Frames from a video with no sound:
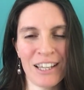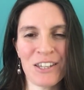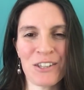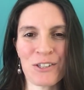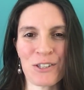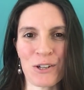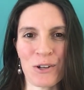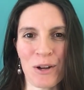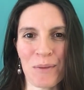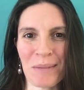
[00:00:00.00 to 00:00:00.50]

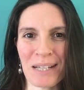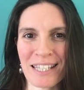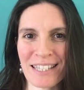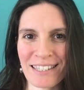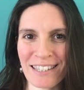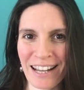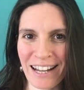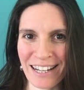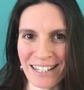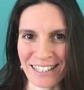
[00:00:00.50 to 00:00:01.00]
So I'm
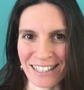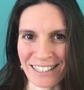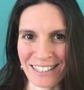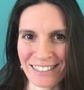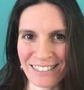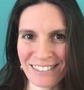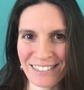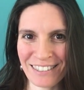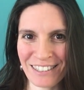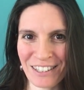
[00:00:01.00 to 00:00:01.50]

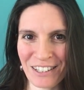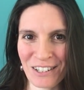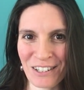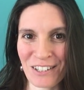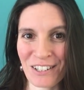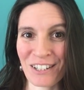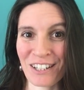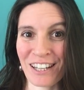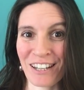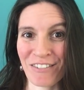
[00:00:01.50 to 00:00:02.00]
excited
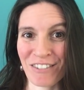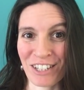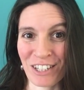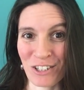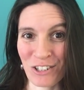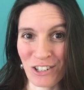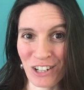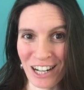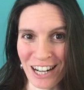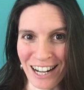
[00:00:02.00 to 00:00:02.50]
to give it a
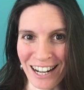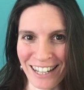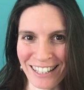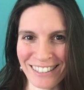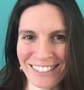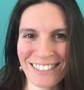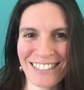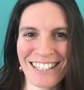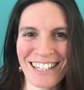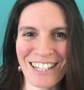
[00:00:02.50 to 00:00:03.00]

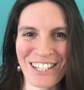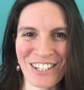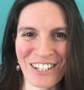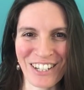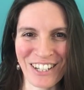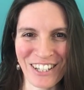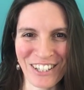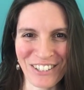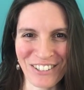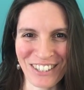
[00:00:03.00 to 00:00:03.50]
try,
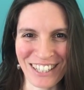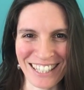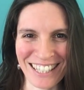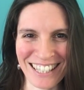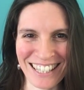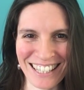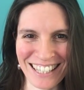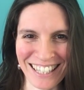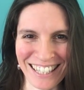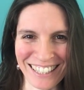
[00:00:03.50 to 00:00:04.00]
teaching you
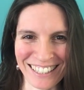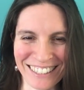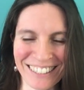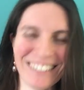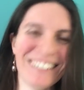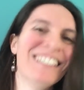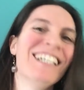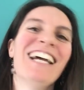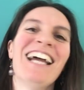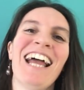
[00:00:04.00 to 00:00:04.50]
this
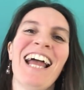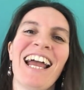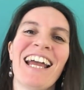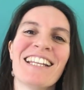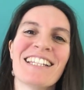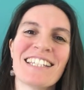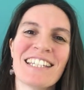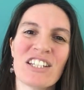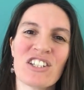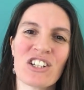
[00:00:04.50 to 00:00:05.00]
skill
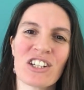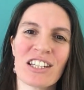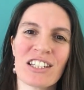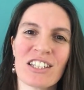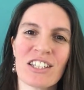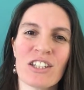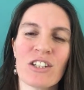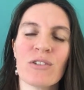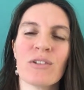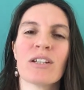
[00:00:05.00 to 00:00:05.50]
and teaching
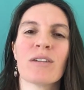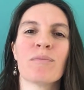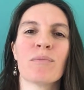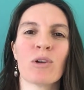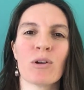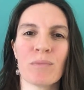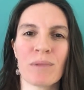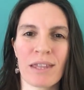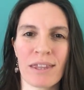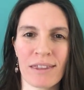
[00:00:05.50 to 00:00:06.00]
it to you in a
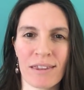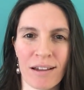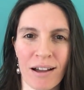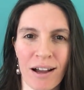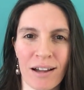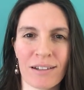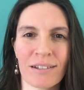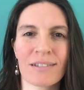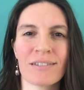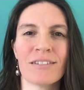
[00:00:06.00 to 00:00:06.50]
more
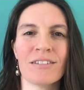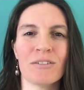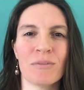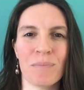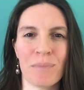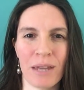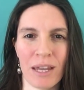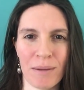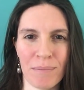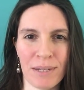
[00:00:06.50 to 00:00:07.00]

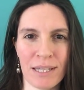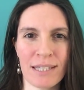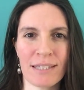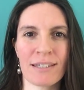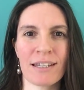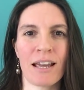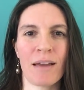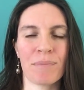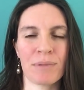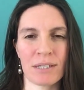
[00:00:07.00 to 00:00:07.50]
methodical, baby
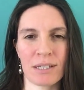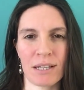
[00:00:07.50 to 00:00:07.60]
step,